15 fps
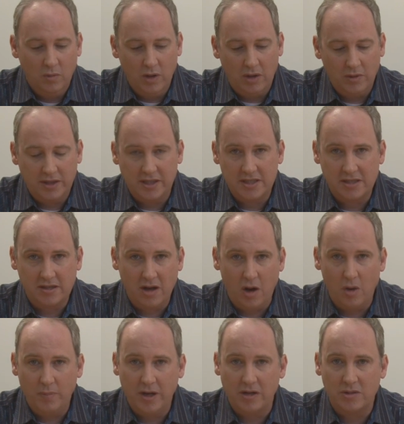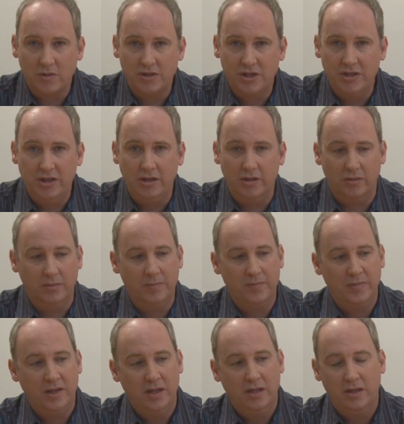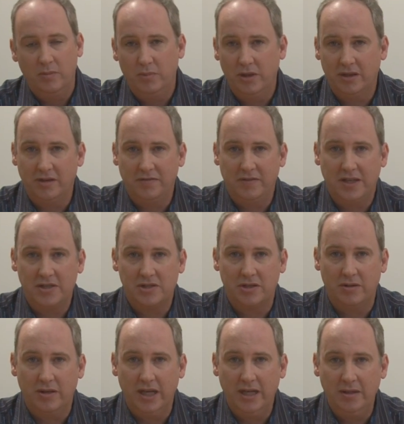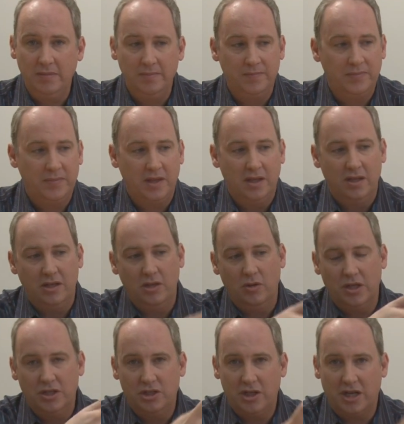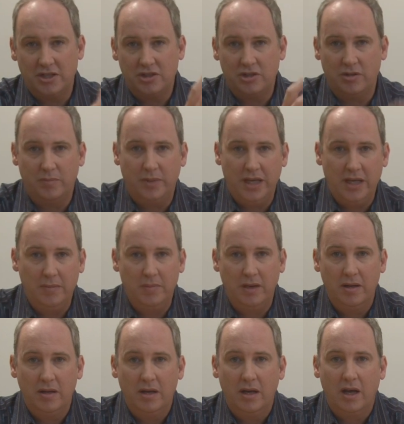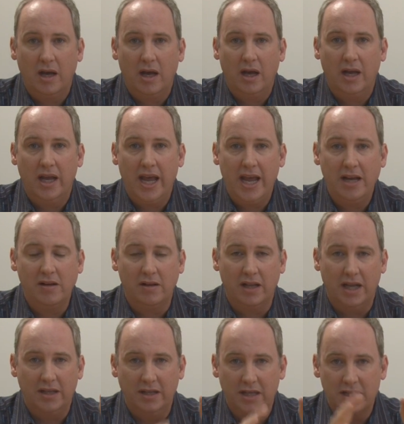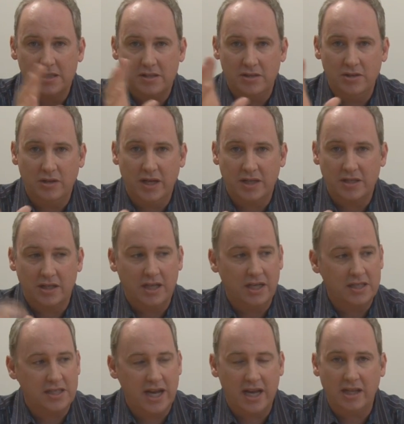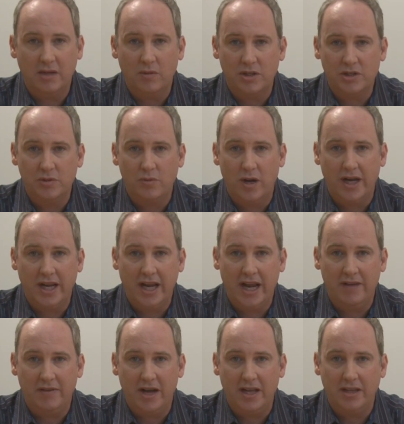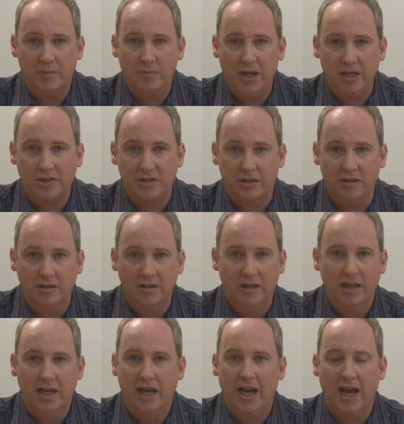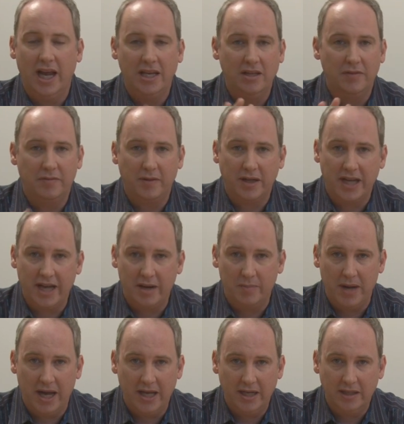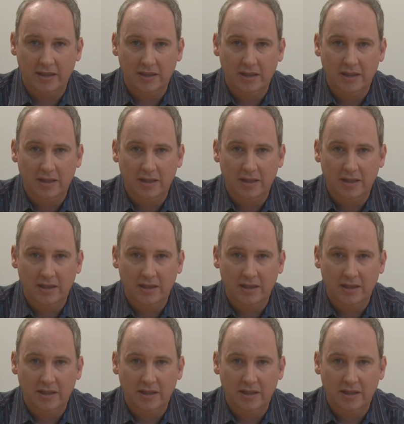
Well, with the scope, here's what you do. You put the fixture in, you adjust your beam angle on this so you get exactly what you want to have on the picture, and you forget about it.